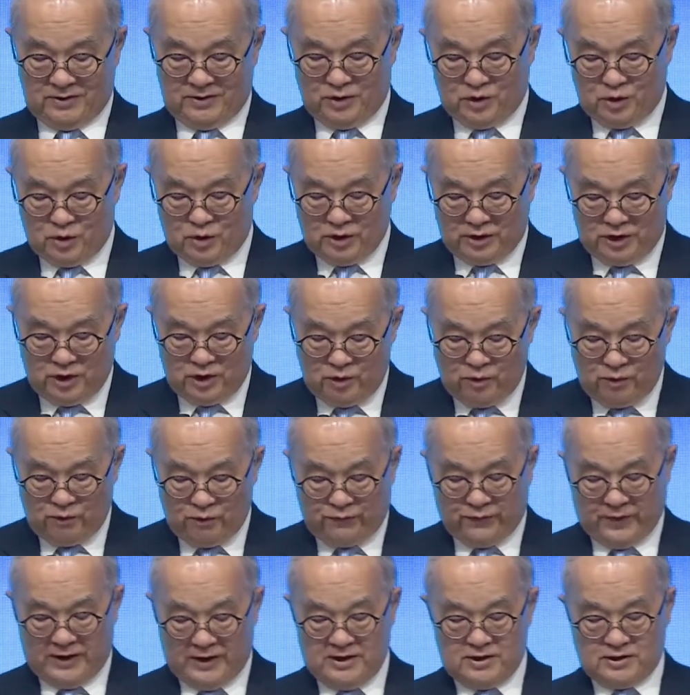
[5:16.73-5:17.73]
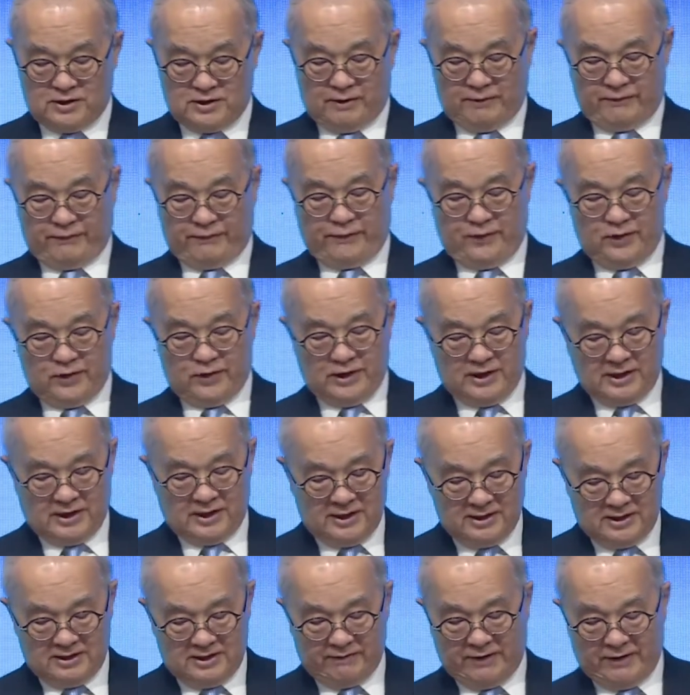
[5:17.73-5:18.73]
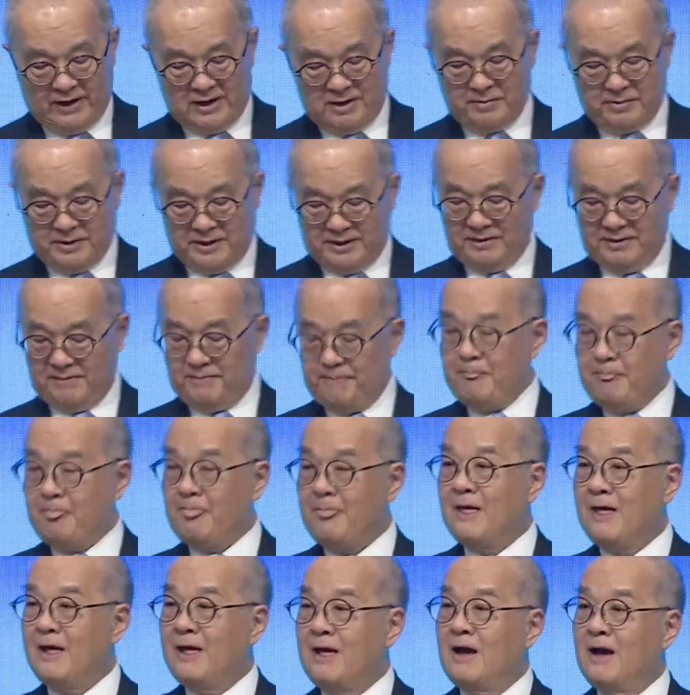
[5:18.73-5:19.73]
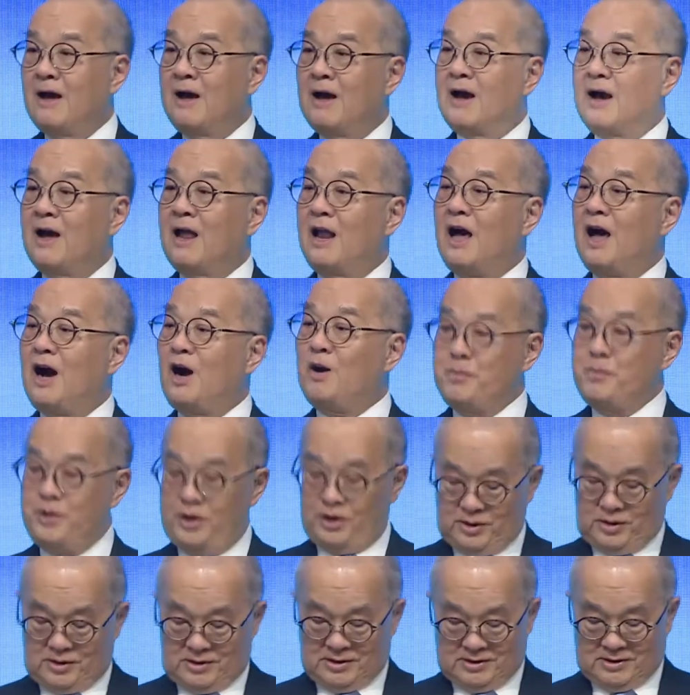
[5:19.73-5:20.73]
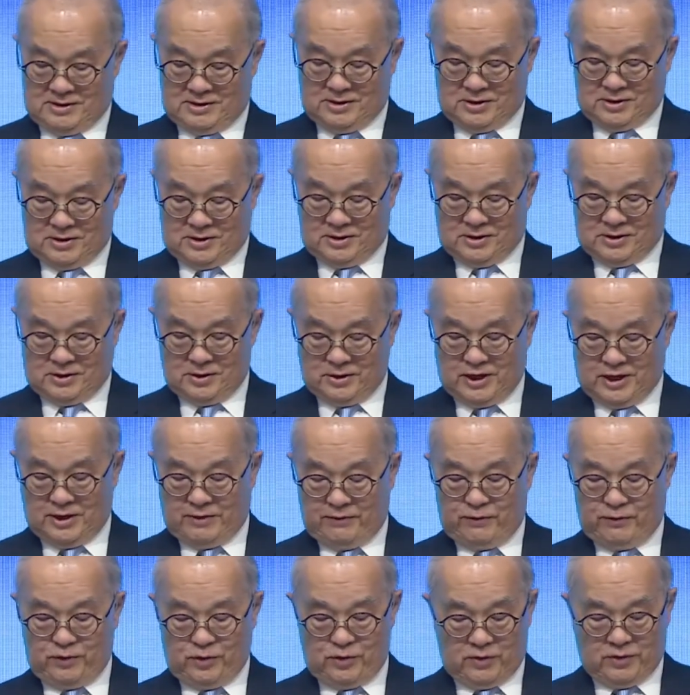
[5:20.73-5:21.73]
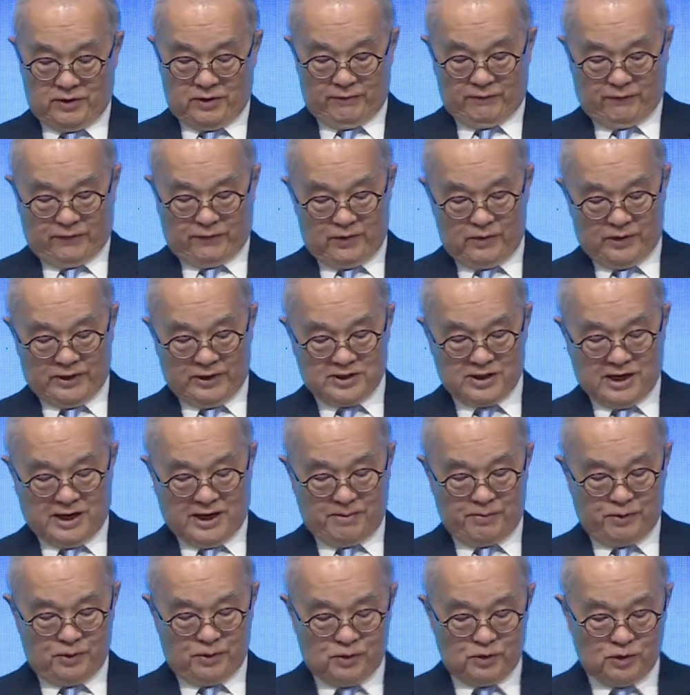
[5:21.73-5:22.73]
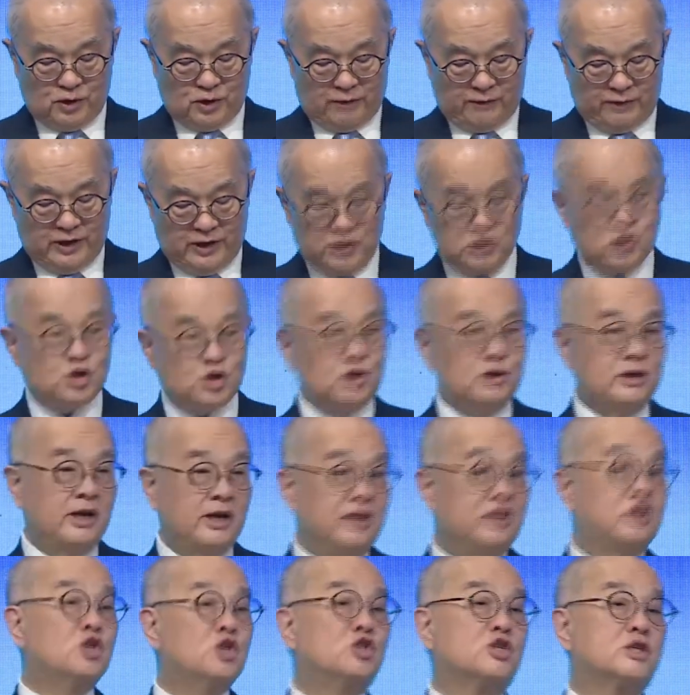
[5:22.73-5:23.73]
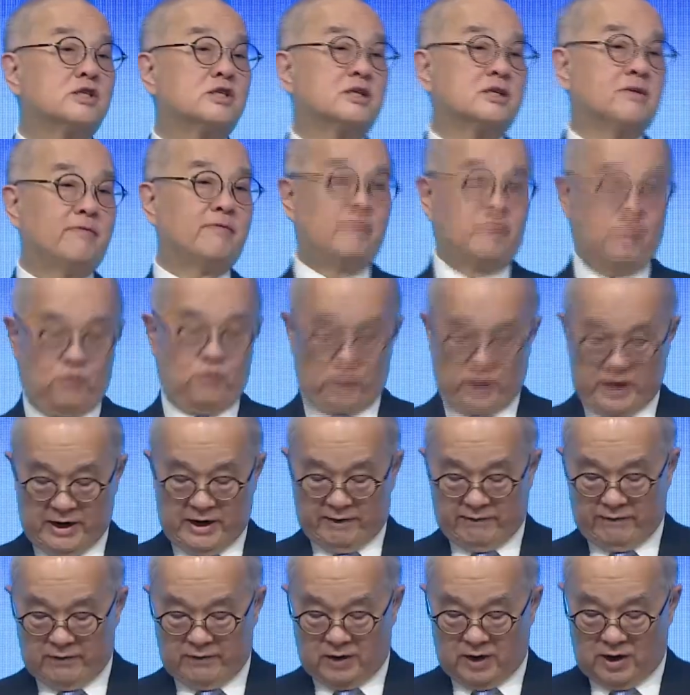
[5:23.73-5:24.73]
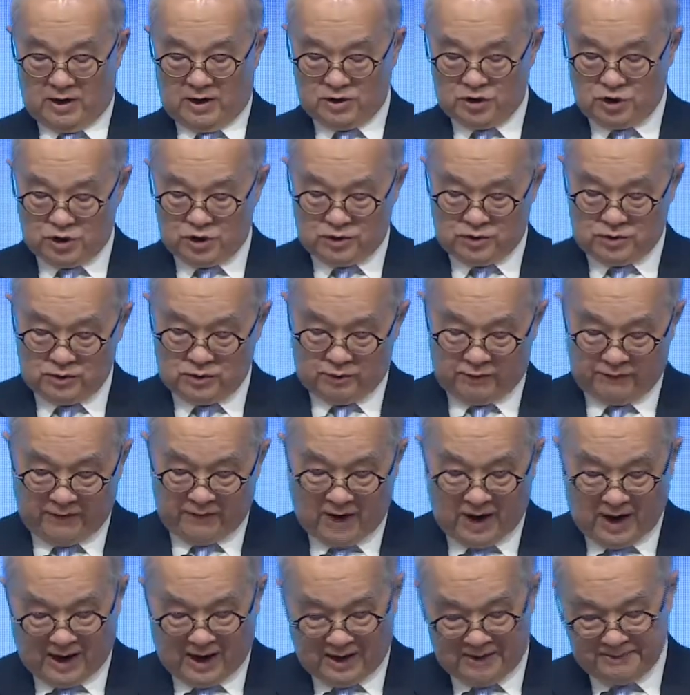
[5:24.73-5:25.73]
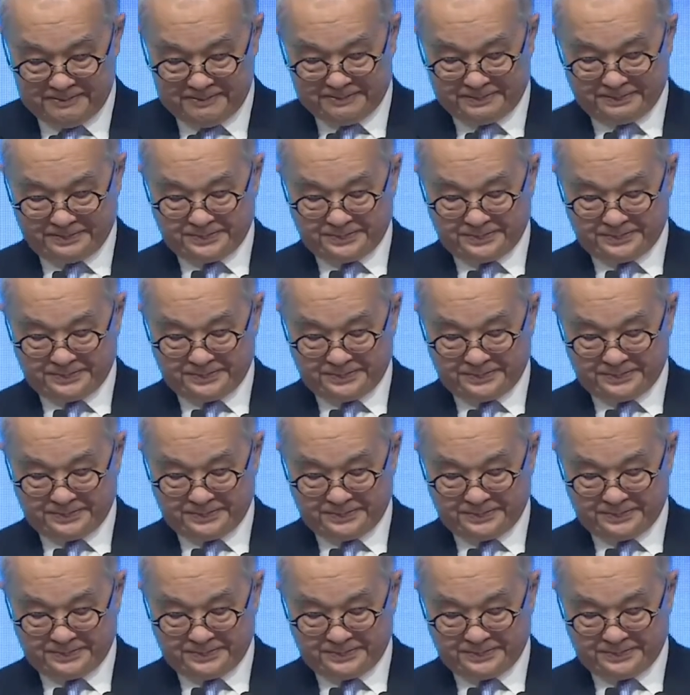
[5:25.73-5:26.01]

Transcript: the new phase of further development. Allow me to give you a few examples of the initiative we have launched so far.